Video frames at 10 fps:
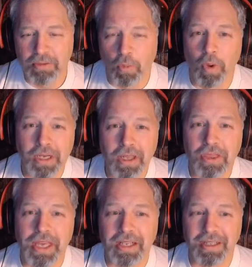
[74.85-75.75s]
one of the
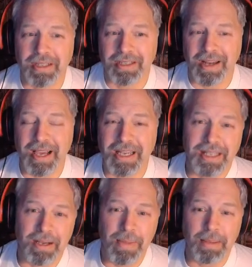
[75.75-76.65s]
things that the Stock
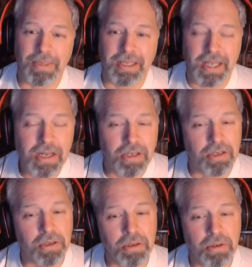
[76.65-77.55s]
Intel map didn't
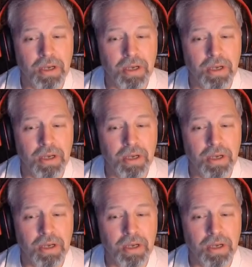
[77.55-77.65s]
do